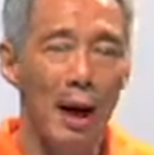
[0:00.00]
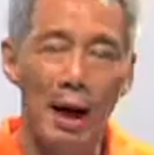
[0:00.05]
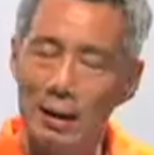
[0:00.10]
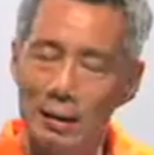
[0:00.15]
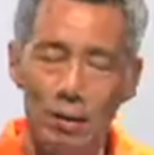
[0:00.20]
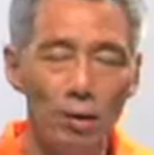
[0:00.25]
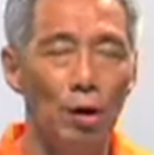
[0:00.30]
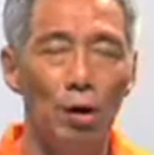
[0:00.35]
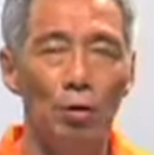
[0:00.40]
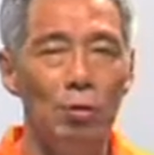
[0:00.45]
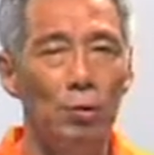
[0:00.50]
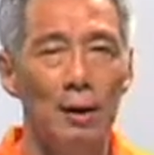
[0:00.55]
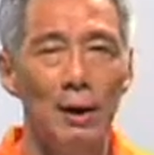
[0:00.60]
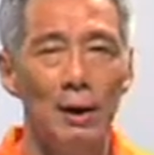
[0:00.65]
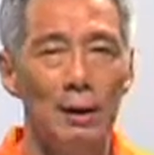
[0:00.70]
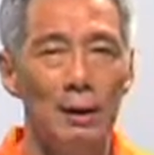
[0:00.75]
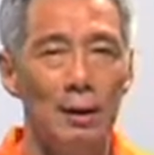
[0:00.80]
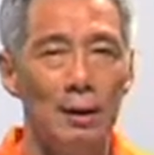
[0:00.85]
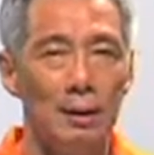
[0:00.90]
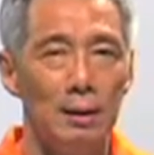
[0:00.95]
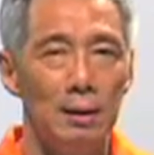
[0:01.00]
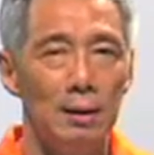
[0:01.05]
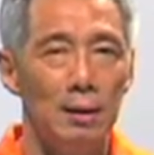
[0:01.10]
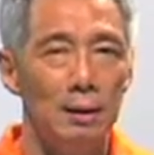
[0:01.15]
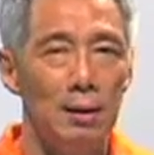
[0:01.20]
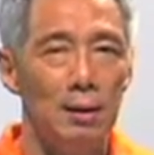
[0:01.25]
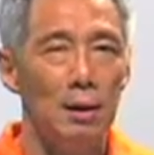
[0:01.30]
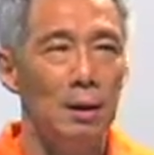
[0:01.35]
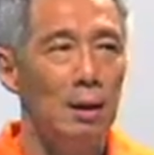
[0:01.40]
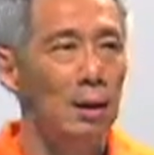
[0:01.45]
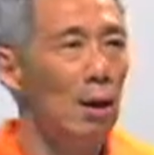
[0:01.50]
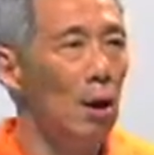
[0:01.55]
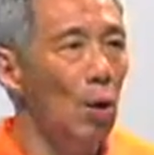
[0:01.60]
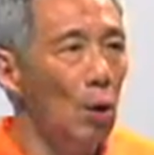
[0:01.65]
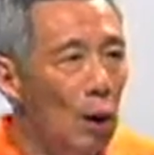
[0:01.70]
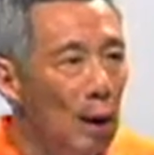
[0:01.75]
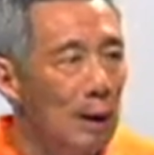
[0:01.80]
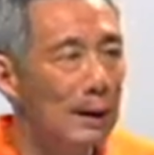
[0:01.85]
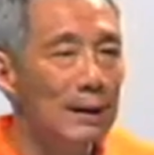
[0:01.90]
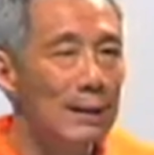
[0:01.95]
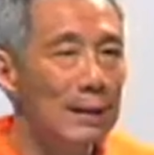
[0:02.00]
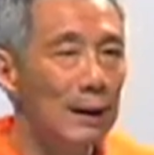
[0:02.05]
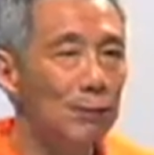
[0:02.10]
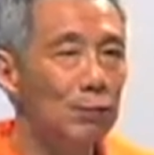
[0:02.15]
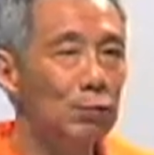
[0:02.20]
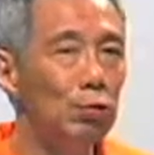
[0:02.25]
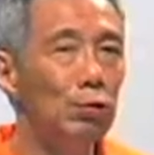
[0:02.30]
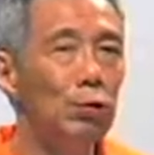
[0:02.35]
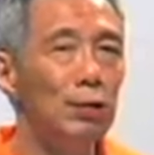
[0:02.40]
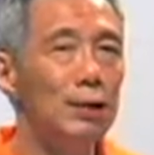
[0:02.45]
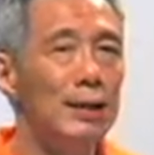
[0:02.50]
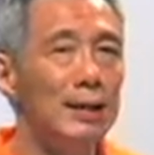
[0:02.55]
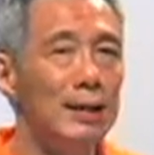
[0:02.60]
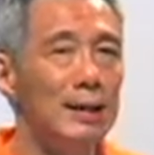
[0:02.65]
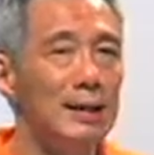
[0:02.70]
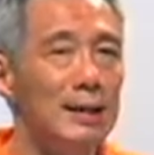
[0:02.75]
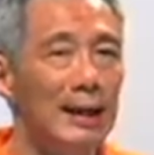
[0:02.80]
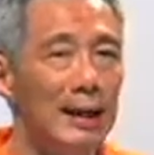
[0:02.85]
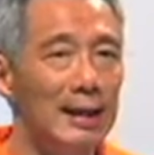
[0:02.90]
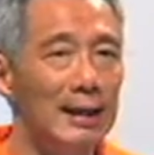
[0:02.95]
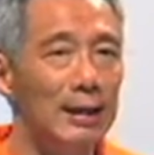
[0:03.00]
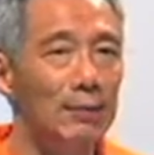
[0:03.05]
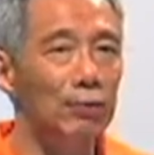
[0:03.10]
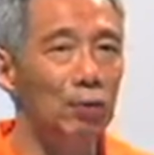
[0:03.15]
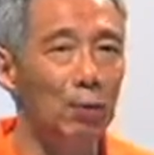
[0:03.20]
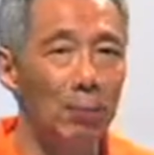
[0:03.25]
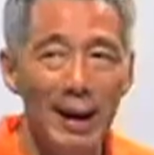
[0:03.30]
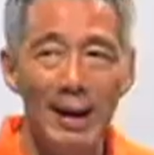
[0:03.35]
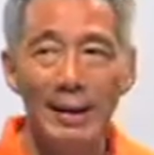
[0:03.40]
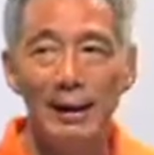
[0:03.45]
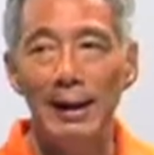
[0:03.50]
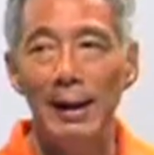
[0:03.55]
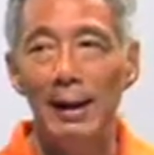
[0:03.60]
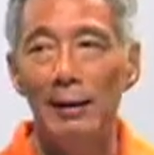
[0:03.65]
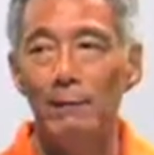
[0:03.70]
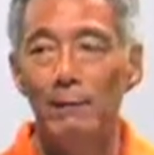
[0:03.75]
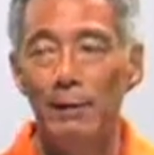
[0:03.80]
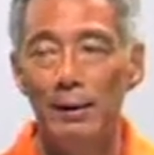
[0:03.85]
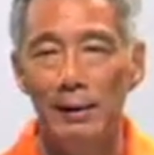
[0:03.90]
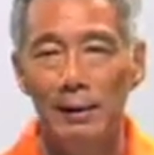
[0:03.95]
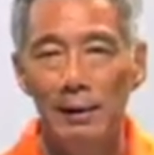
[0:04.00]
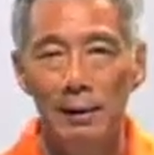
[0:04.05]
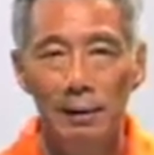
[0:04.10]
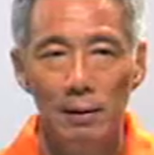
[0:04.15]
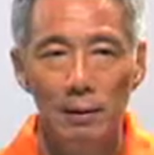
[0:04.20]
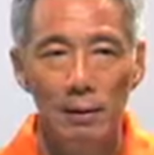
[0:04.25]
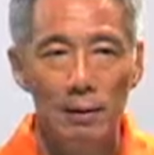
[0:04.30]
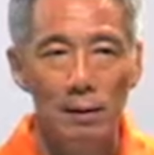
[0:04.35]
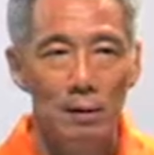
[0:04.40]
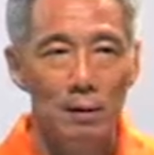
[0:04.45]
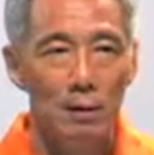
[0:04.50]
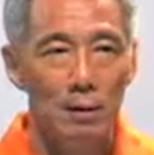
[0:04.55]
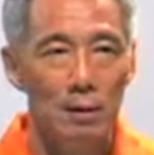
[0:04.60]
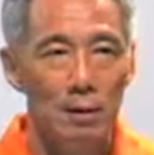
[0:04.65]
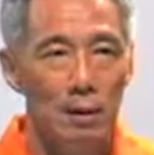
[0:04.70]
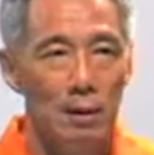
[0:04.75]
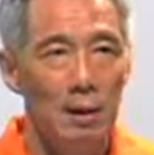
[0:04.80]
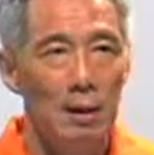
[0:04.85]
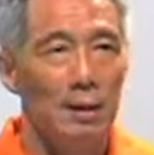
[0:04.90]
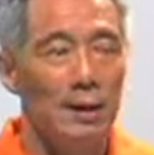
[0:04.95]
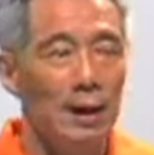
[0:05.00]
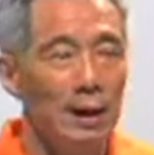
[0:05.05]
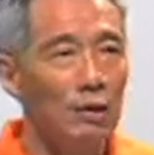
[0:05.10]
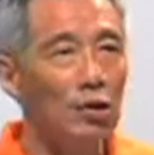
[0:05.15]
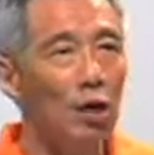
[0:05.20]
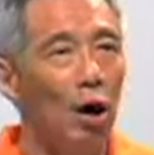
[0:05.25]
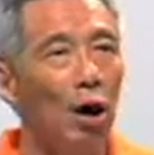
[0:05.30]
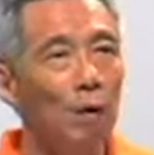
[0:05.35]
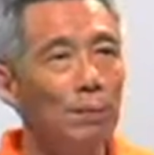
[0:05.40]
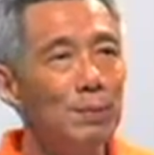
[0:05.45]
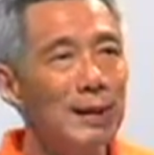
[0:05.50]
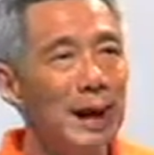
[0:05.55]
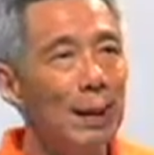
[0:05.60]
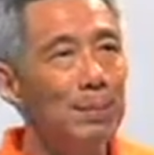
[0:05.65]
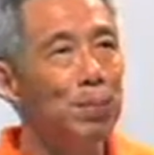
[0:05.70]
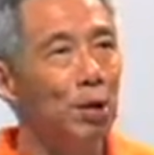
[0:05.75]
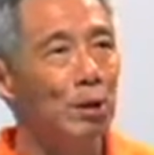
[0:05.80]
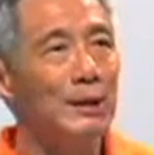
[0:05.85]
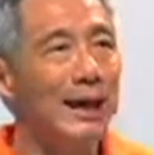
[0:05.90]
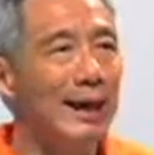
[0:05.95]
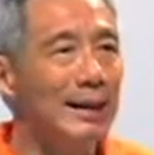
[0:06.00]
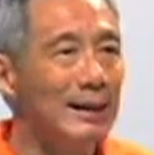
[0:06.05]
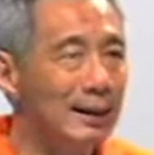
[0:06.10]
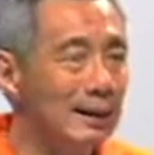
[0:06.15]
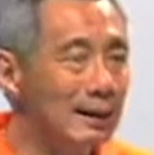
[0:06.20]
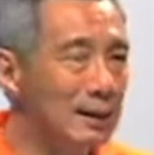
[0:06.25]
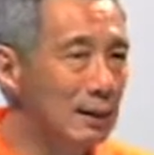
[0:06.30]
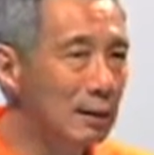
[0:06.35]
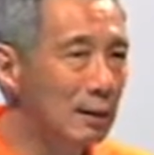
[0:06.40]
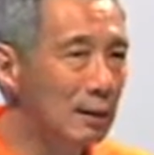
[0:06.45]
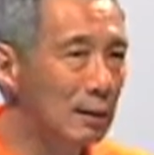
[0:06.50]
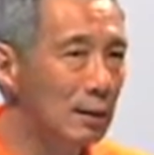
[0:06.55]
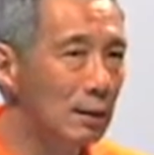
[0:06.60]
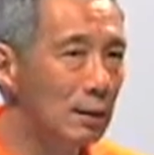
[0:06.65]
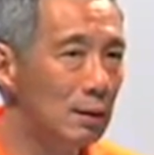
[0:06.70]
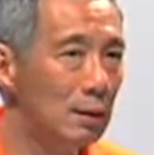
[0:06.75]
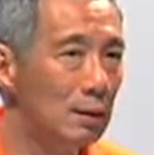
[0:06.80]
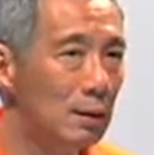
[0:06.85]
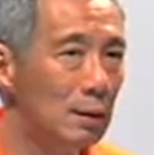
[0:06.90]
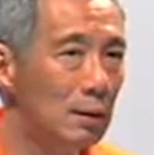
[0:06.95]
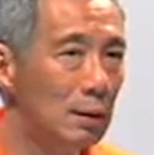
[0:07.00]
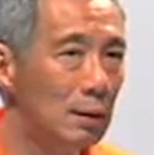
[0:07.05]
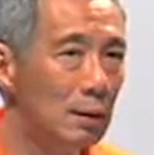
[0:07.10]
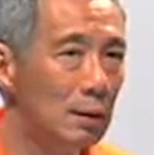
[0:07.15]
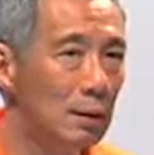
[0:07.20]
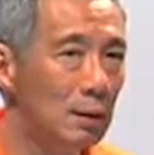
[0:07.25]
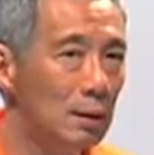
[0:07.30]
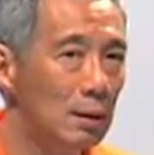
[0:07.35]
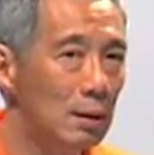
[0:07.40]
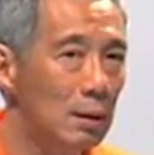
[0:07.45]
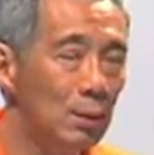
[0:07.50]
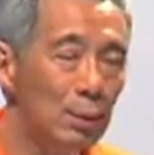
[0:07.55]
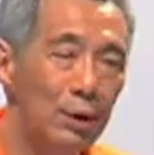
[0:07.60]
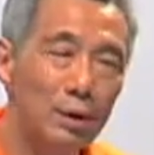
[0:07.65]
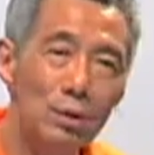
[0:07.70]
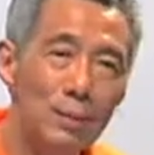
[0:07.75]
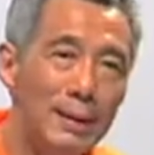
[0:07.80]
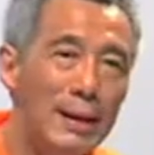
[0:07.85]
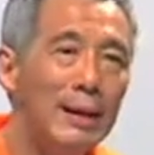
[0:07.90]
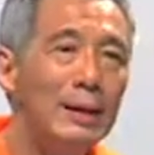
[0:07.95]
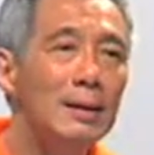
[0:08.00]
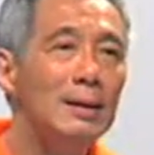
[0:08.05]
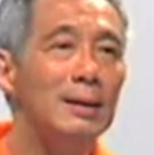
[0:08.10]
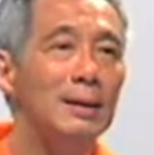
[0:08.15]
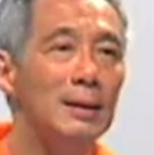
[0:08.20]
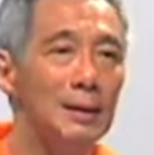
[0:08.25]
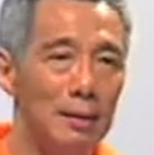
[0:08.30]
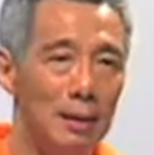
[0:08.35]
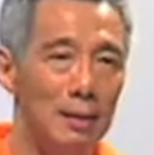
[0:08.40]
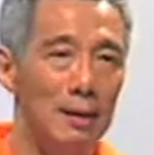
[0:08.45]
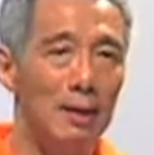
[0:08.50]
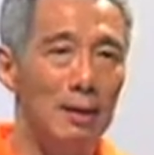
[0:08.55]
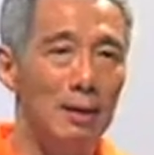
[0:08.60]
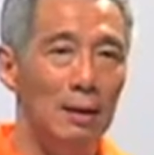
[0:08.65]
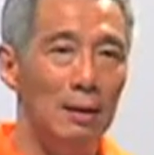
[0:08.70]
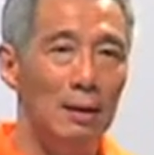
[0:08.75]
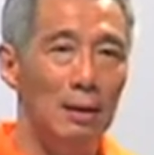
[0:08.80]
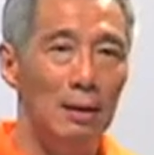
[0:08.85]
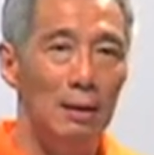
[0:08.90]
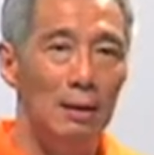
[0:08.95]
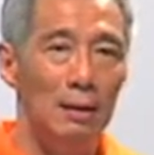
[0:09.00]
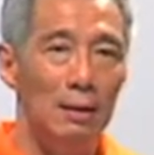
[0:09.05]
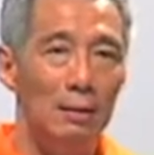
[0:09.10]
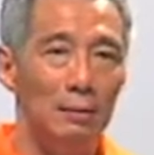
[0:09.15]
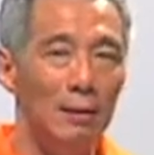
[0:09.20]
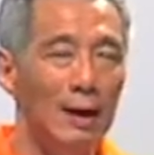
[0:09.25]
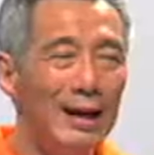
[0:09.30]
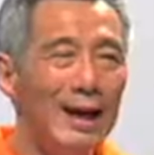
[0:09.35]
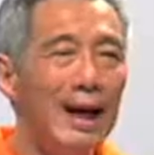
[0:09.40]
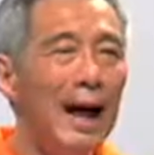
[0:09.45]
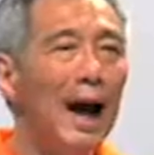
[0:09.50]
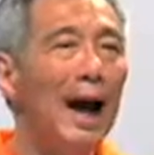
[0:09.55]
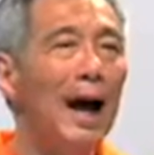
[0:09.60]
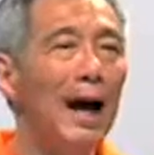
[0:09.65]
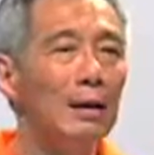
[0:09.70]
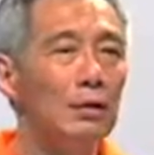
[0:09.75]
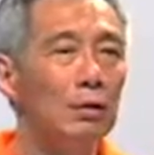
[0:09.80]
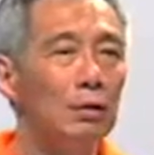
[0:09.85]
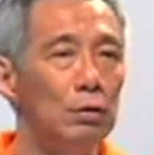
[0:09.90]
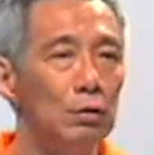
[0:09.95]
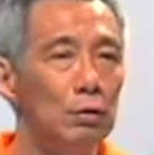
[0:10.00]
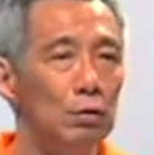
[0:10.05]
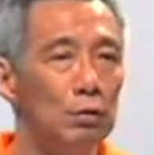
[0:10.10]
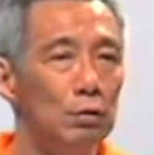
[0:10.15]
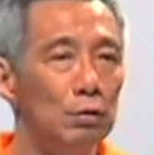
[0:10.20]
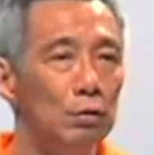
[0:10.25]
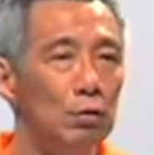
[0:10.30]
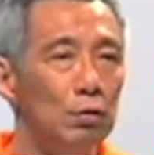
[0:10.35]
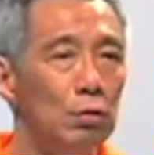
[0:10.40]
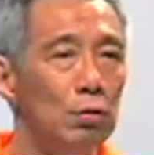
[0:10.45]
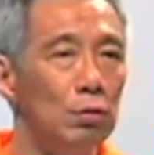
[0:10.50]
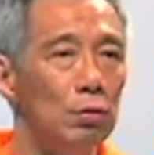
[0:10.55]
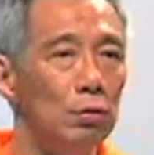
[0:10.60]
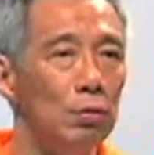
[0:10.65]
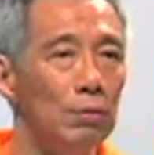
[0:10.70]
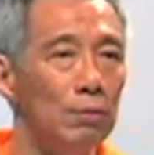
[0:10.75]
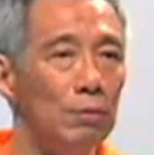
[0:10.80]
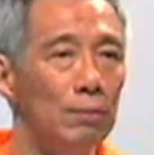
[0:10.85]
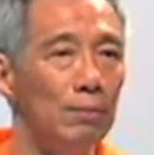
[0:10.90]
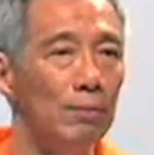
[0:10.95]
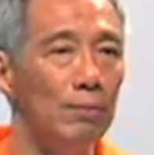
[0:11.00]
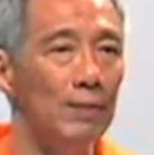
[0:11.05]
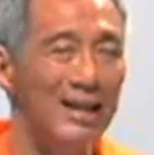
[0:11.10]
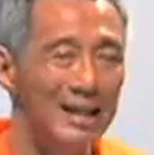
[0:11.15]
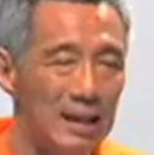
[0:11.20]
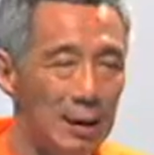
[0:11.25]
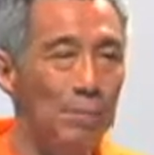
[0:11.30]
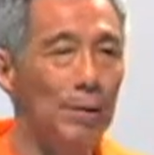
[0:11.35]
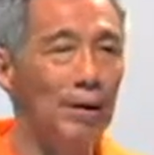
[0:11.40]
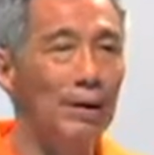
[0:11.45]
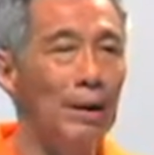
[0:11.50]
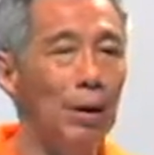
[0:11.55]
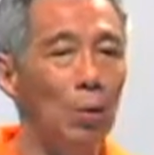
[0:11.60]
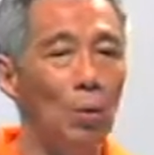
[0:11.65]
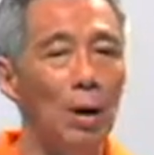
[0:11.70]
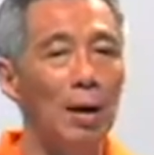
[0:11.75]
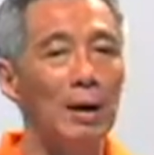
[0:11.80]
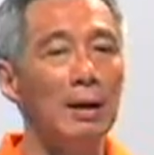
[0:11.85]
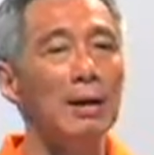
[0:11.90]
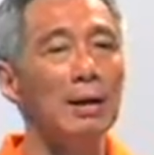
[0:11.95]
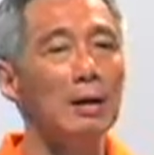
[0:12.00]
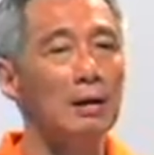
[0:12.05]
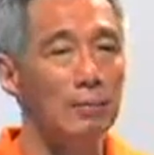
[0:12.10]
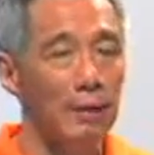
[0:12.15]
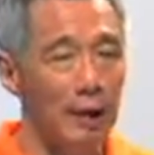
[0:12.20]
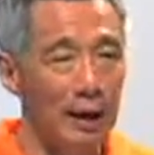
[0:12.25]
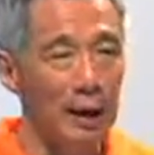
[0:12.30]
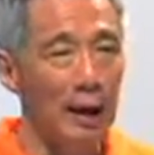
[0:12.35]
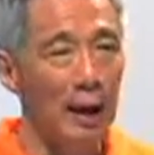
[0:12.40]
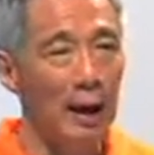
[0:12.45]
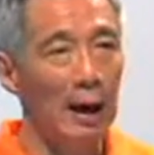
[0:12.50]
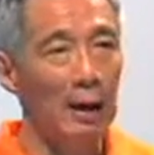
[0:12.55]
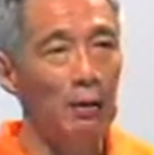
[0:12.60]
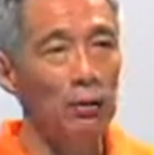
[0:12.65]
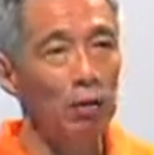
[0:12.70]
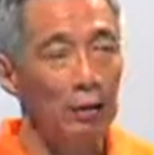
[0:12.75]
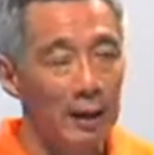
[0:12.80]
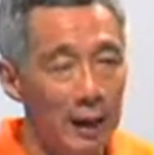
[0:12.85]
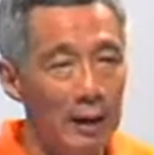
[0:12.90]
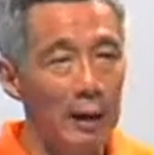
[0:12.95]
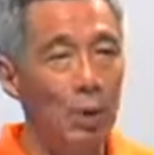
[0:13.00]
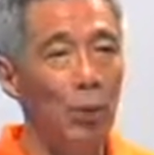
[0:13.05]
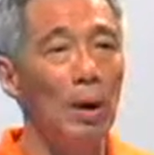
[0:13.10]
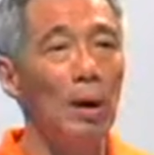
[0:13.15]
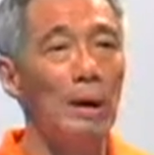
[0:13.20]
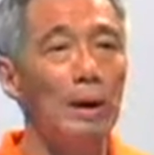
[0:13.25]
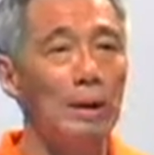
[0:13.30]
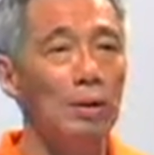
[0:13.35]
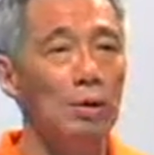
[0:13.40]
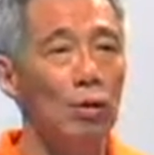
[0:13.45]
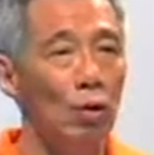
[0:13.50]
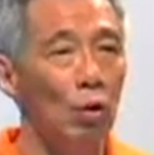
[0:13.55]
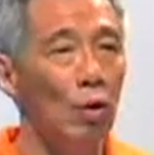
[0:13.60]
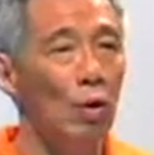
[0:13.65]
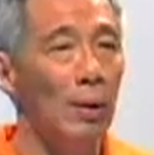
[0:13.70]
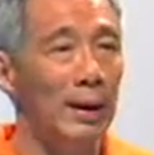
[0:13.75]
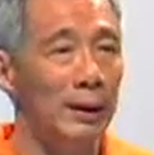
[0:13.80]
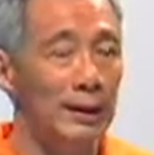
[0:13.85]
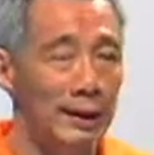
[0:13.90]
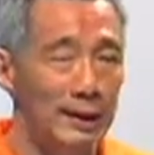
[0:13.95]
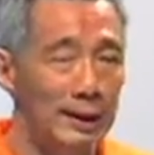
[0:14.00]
has not worked. Workers have too little incentive to make the effort. Their jobs are protected, which means very hard to discipline the workers, very hard to let the workers go when